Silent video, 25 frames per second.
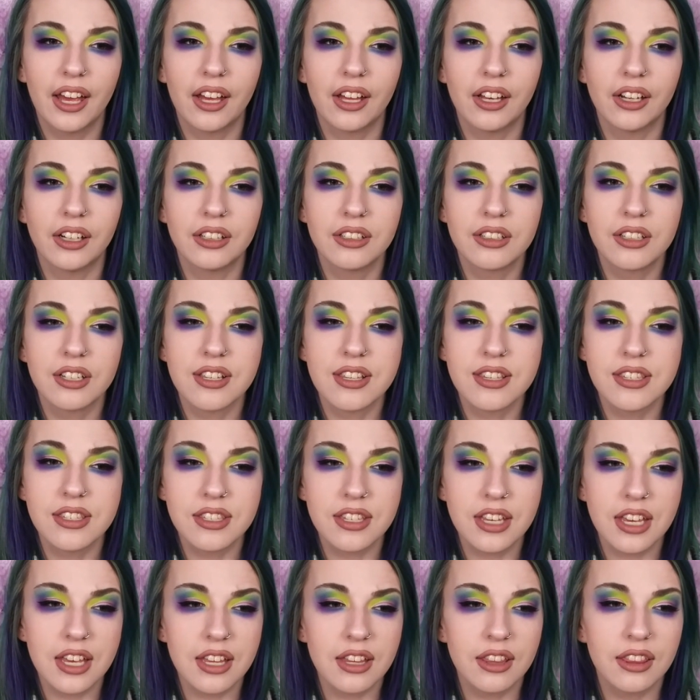and to
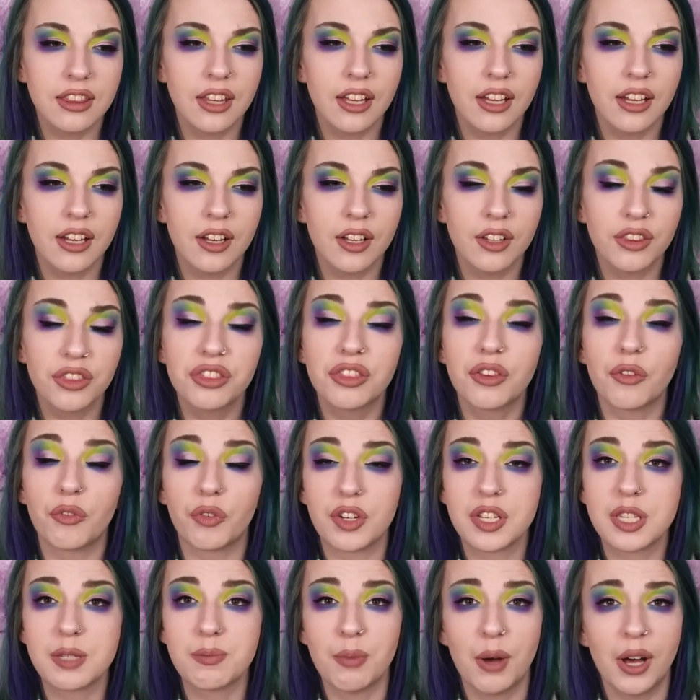see the
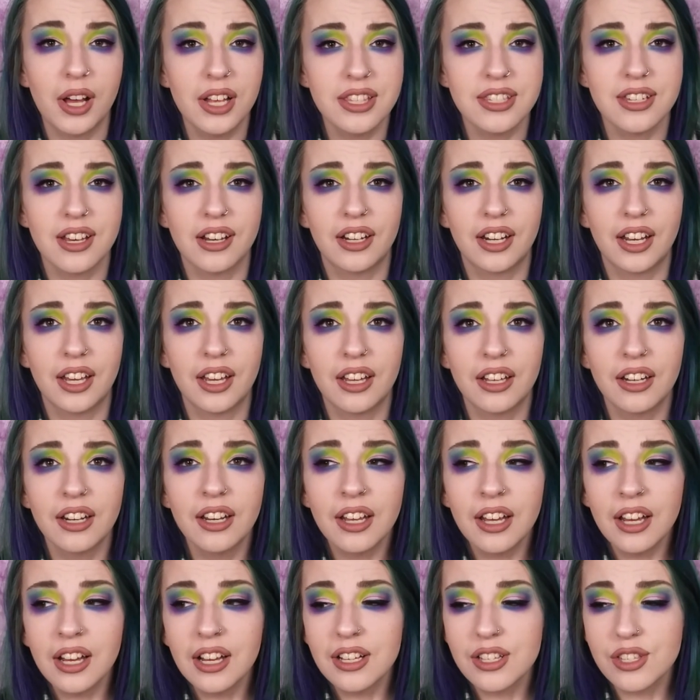response on it.
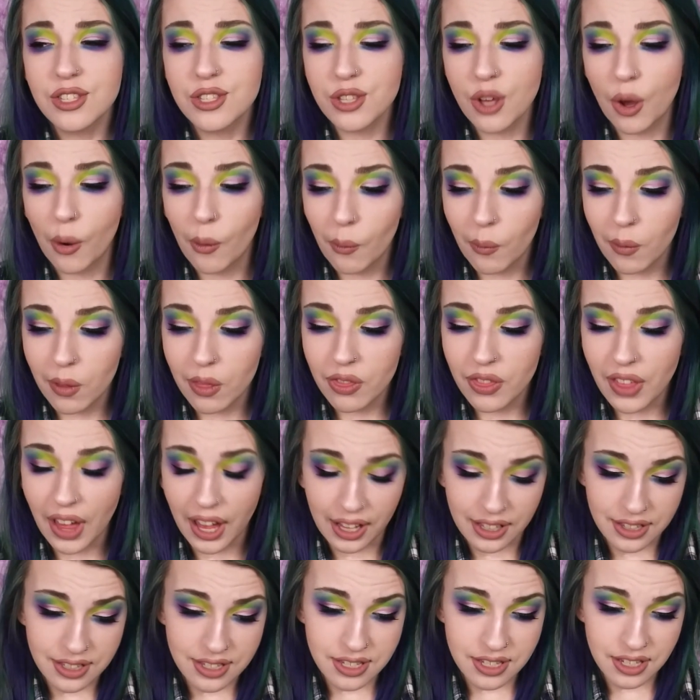So
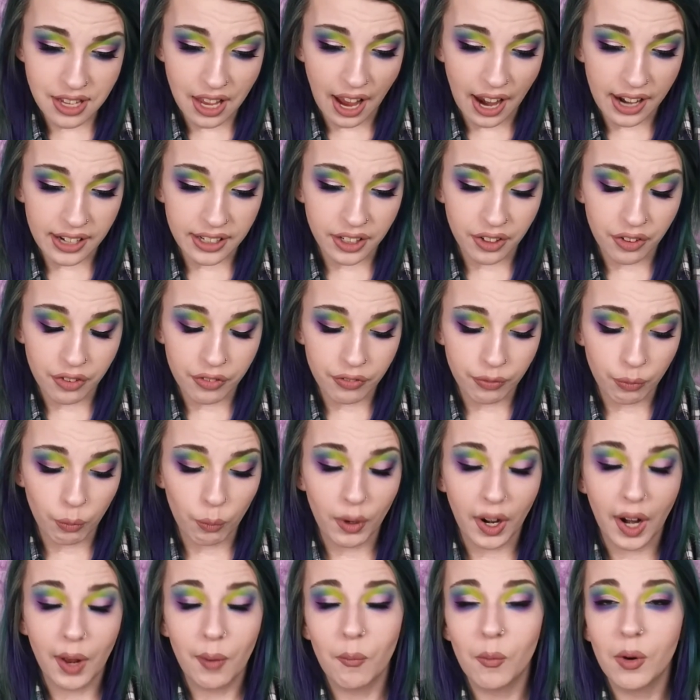that's kind of
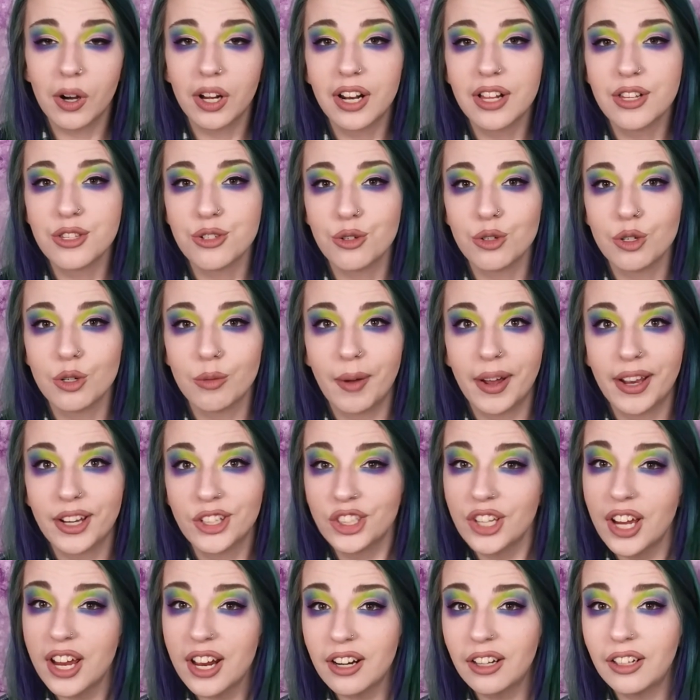what I want to do to my
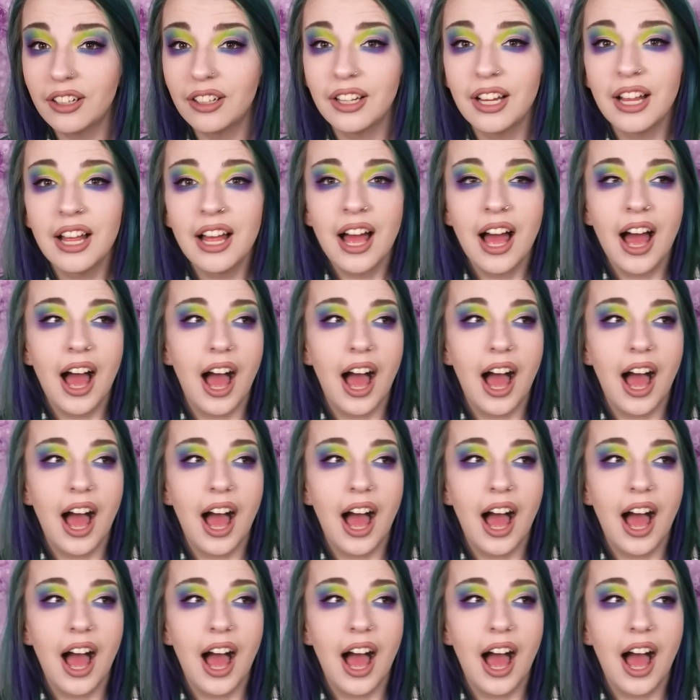channel.